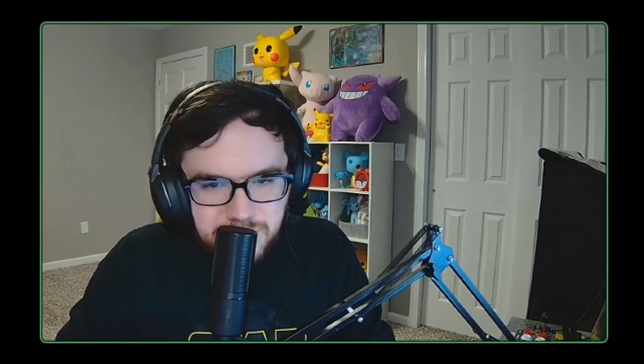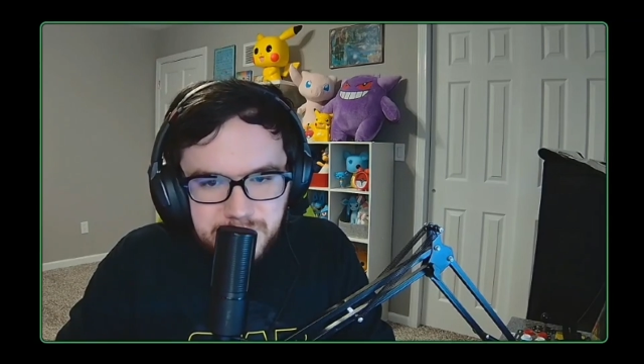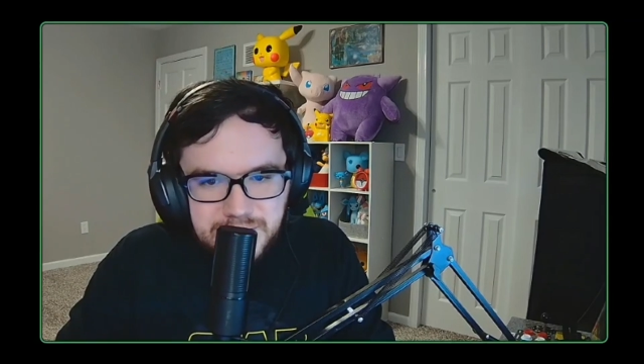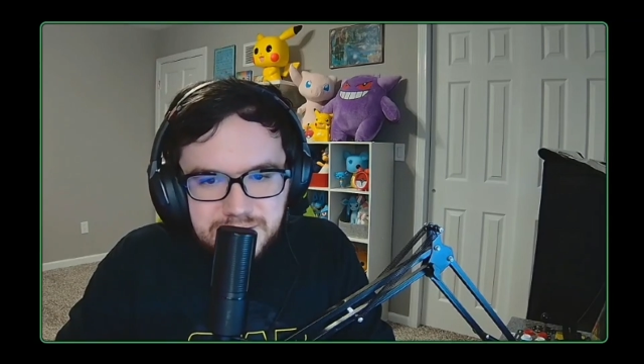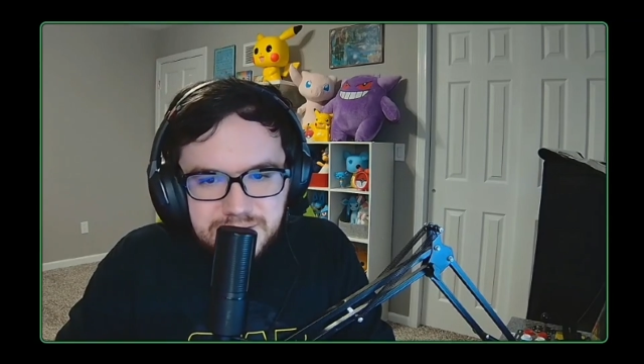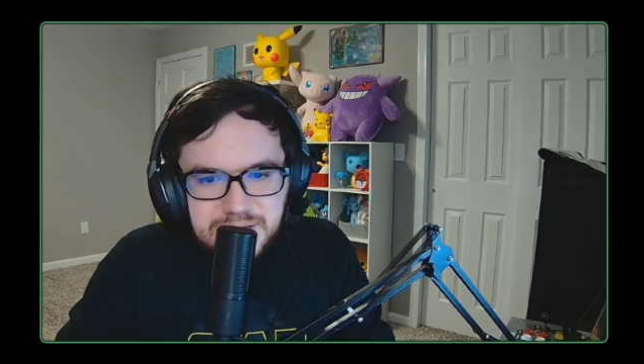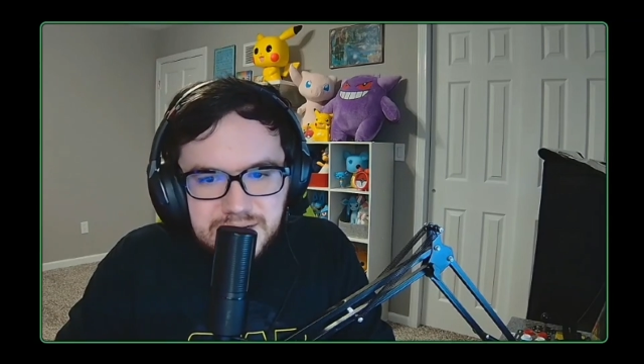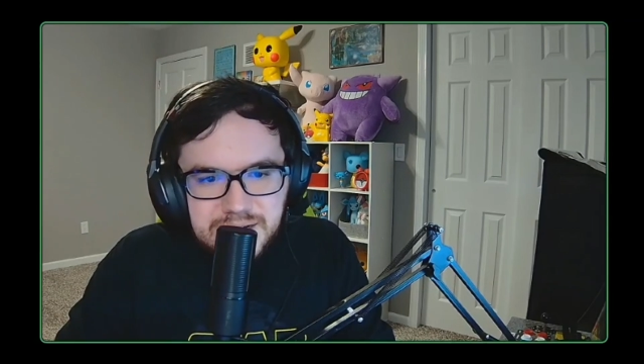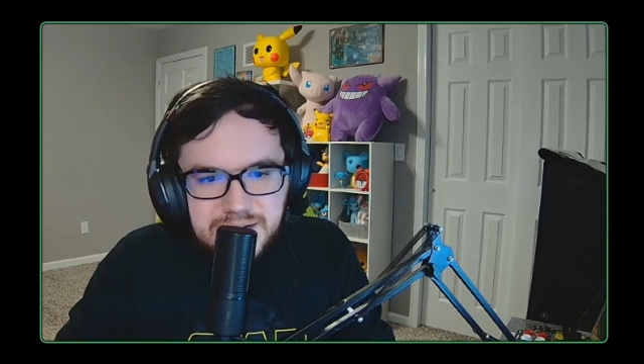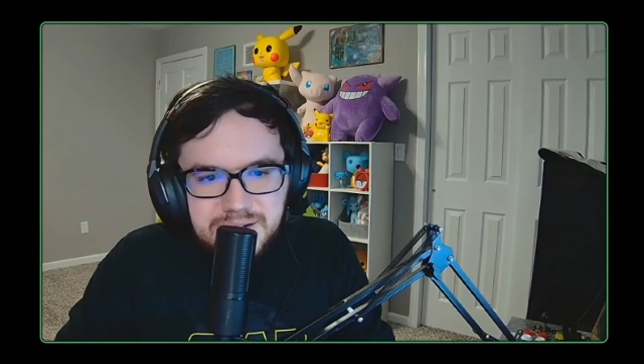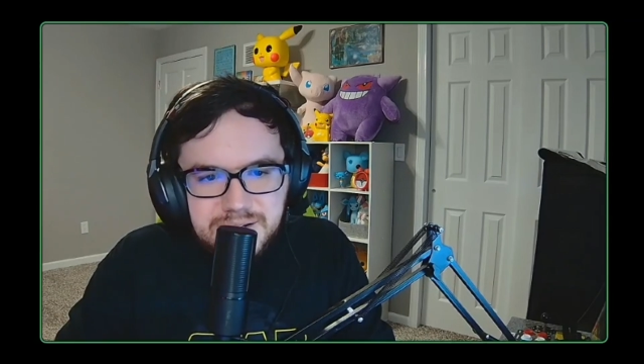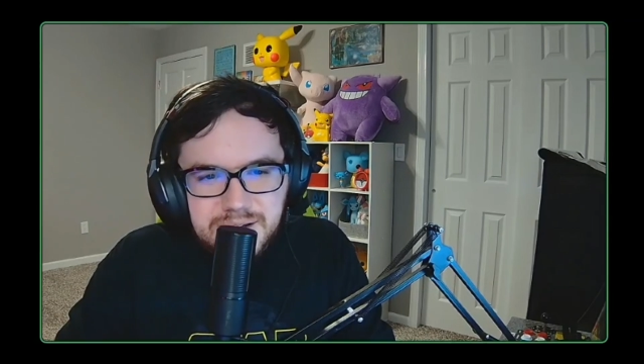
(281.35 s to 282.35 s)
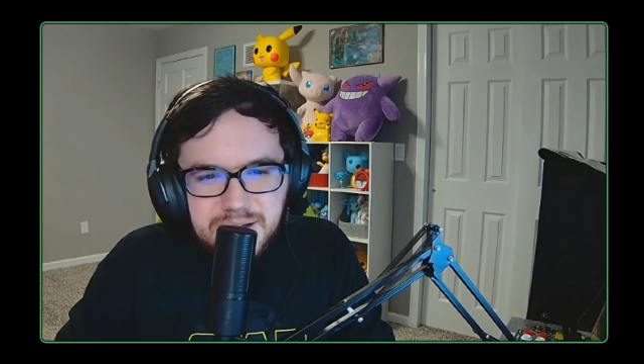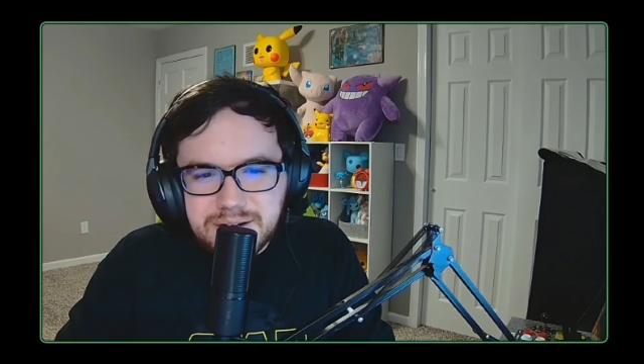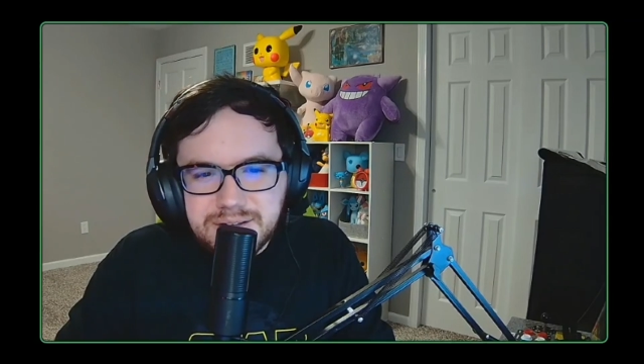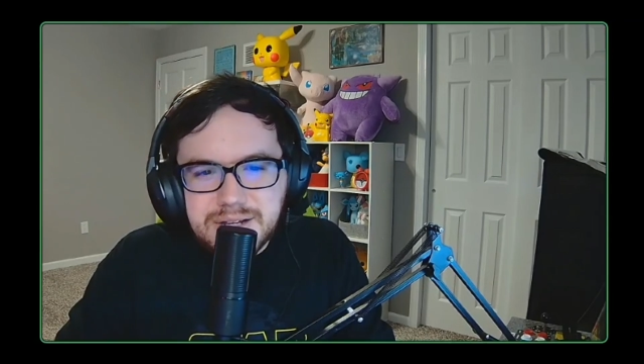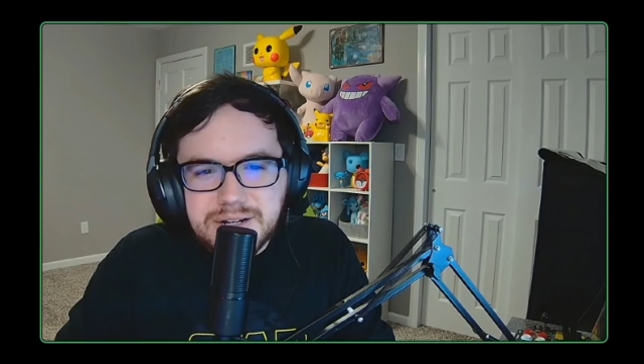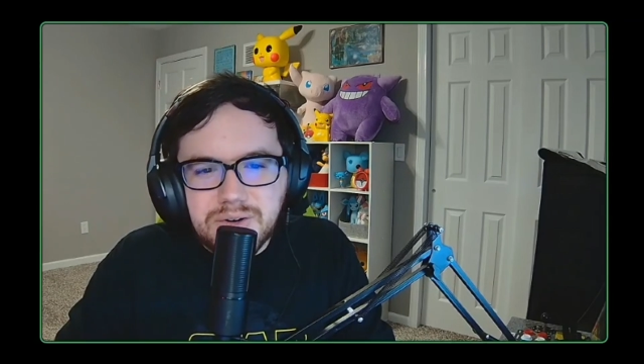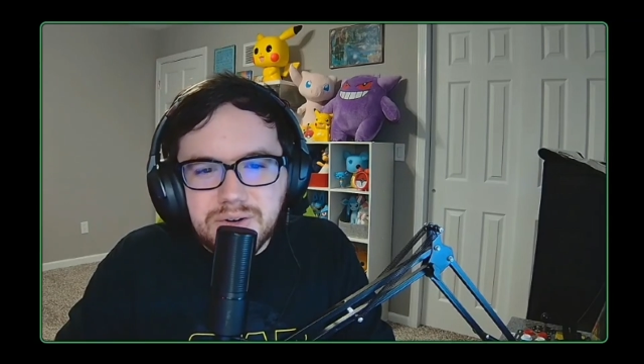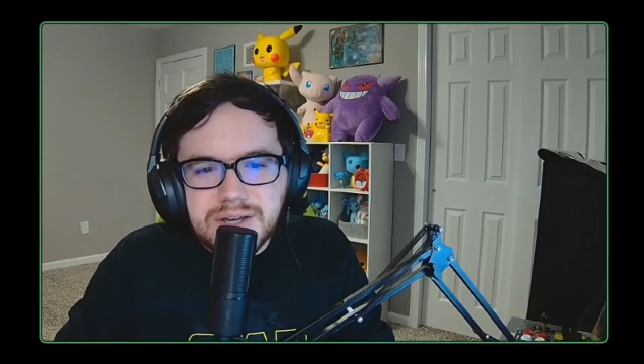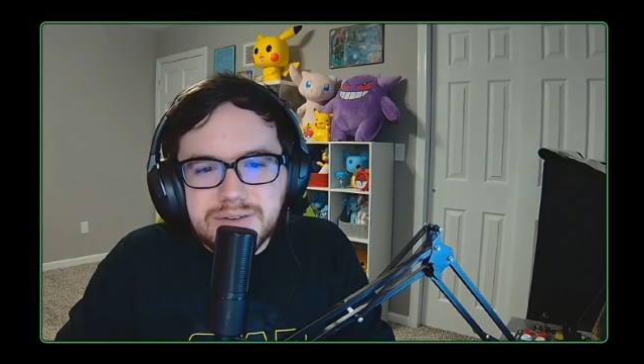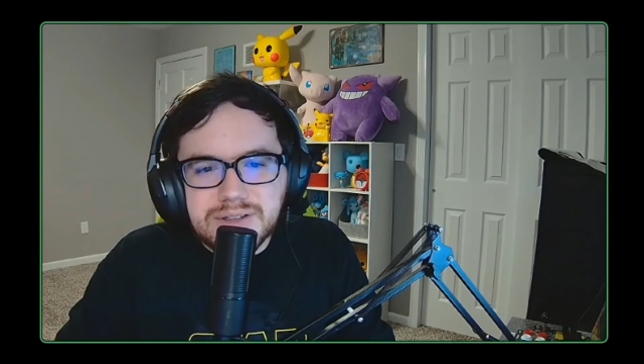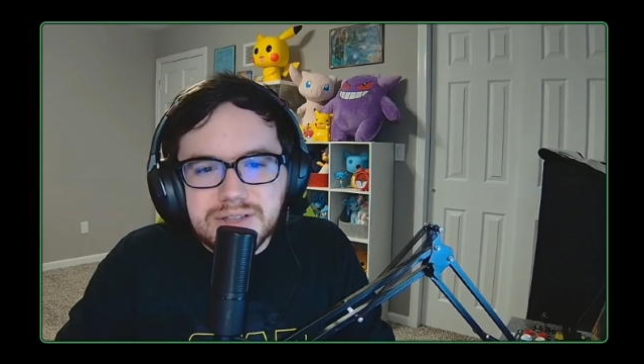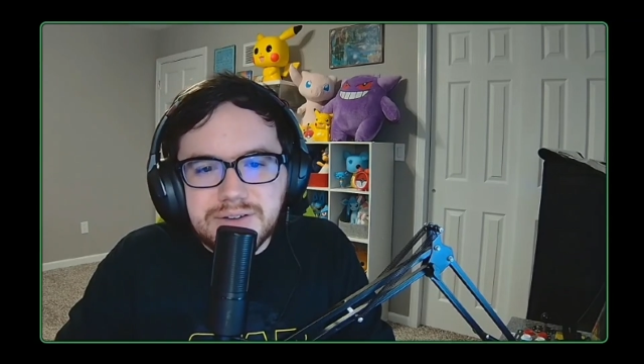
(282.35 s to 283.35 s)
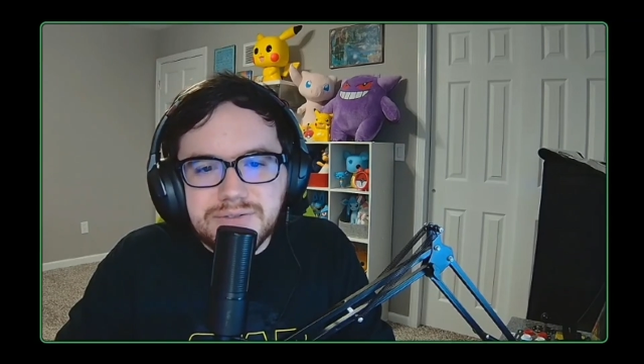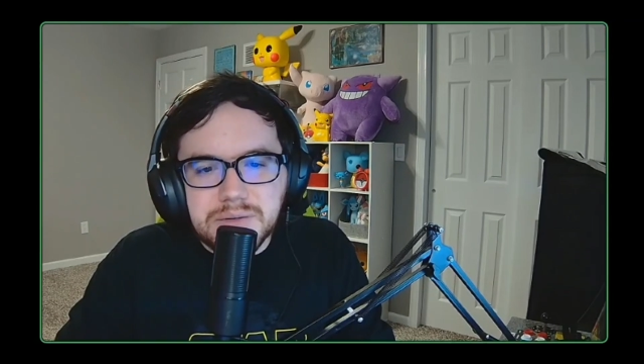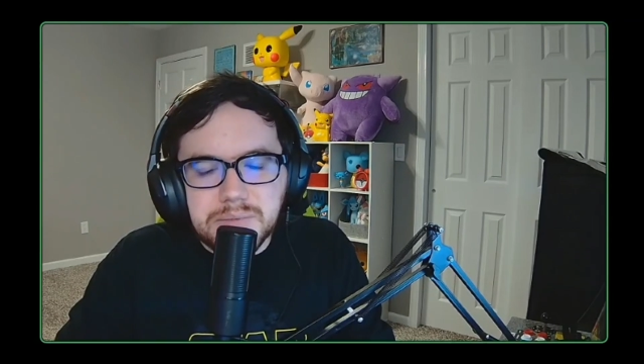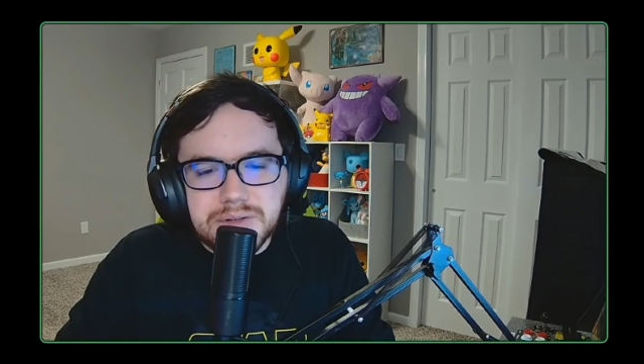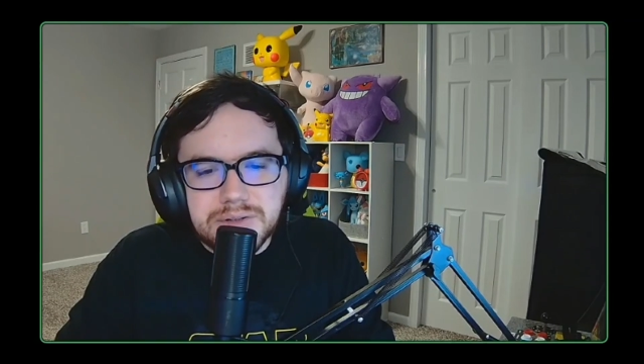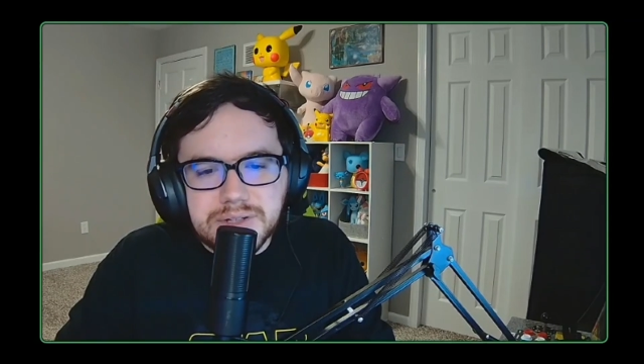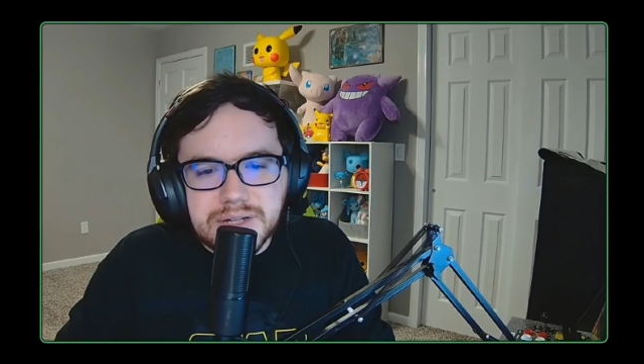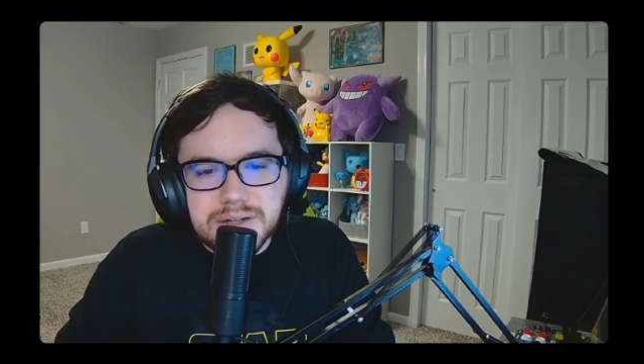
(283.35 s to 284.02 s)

me outside? How did they know I even left the building?